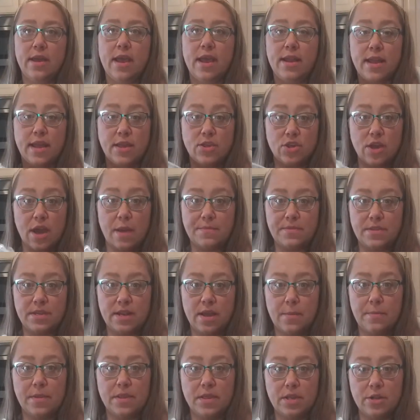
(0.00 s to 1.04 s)
and I chopped it
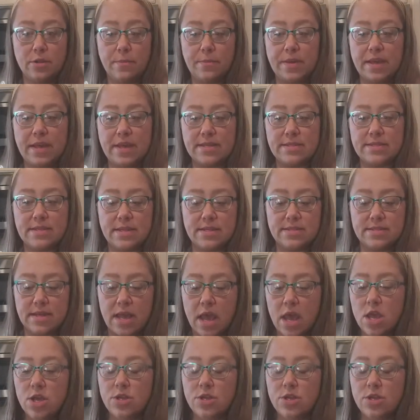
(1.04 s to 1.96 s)
up in little pieces.